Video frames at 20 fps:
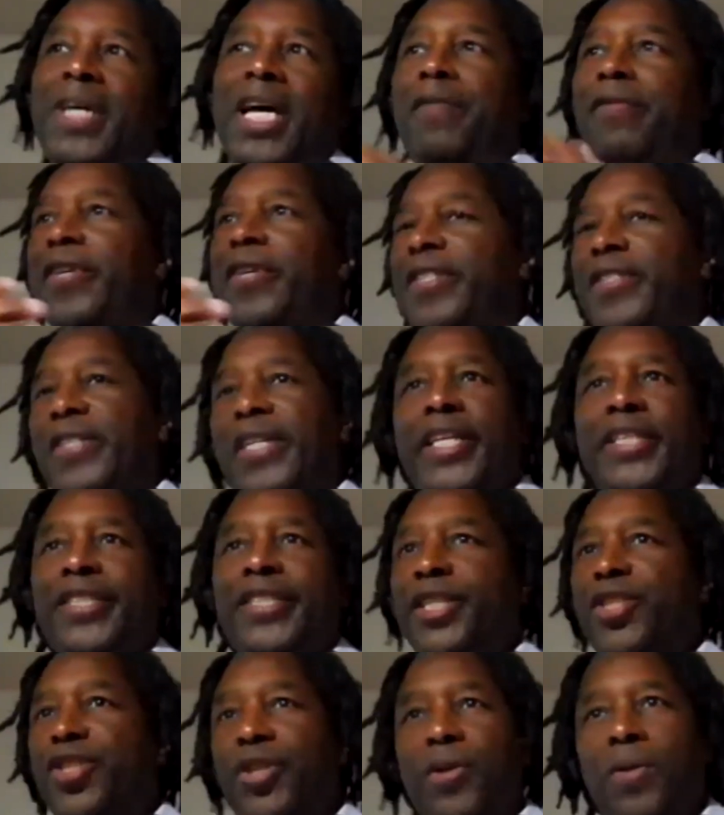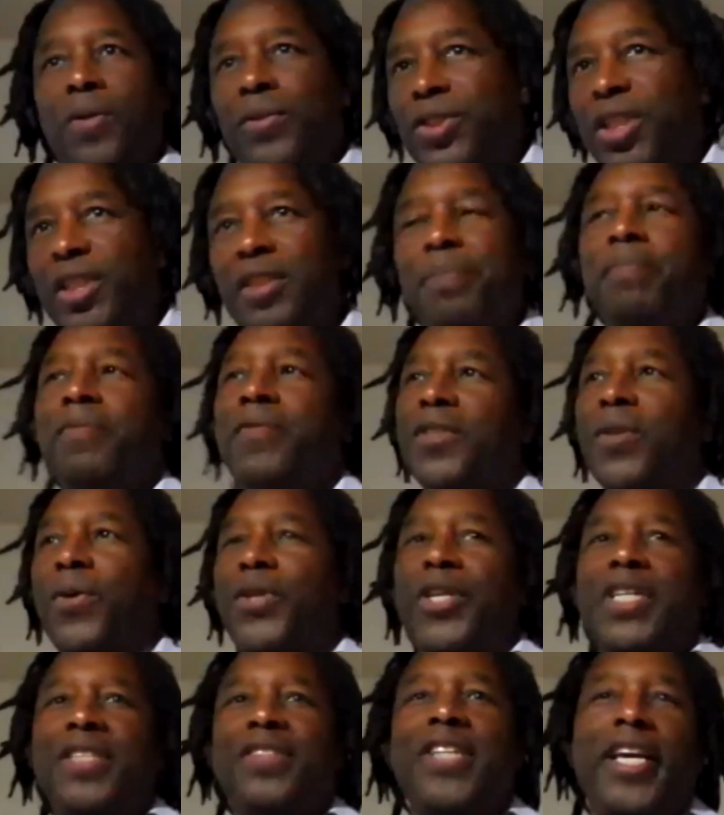obviously a digital, just so
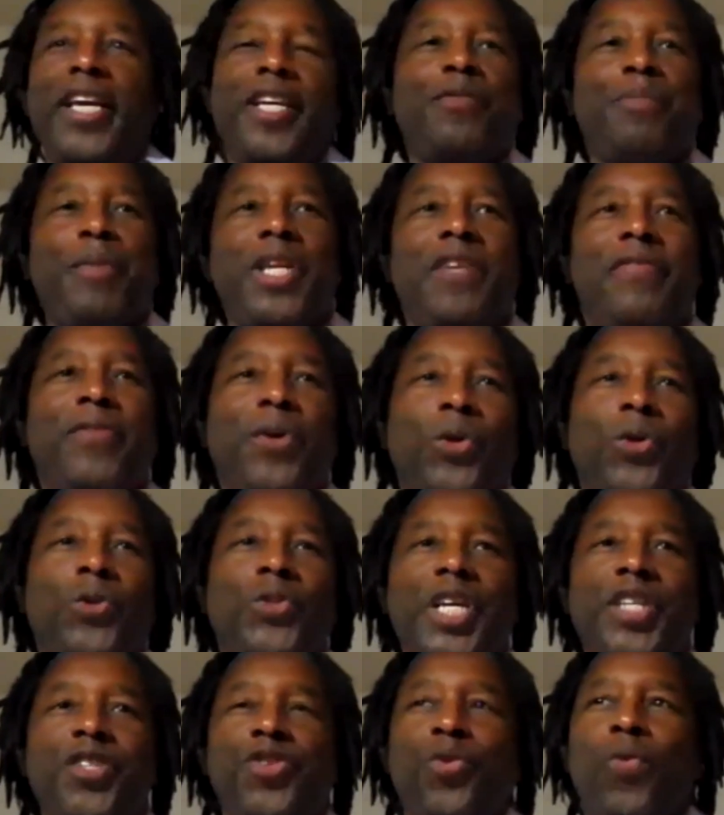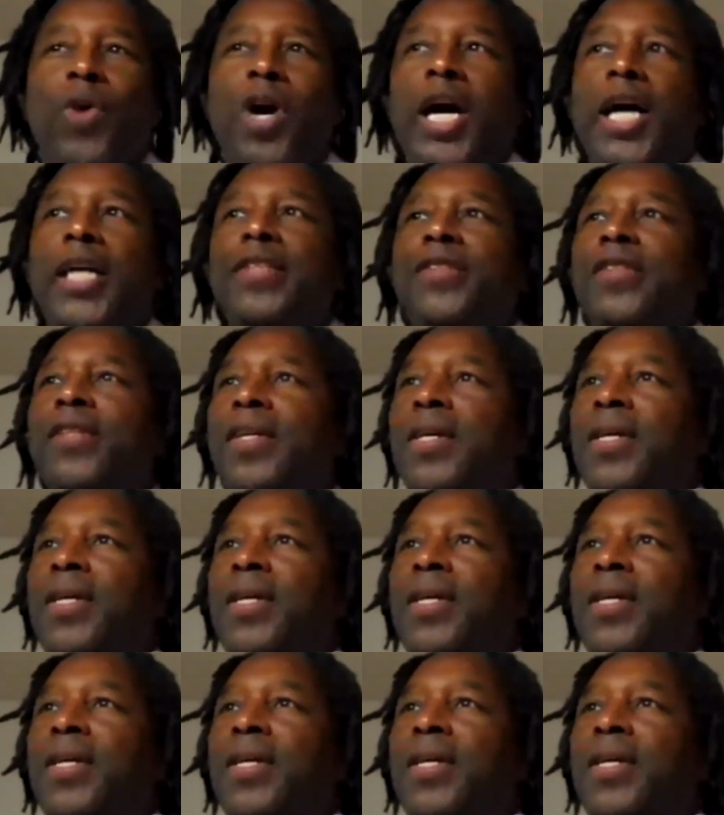you can take as many photos as you want.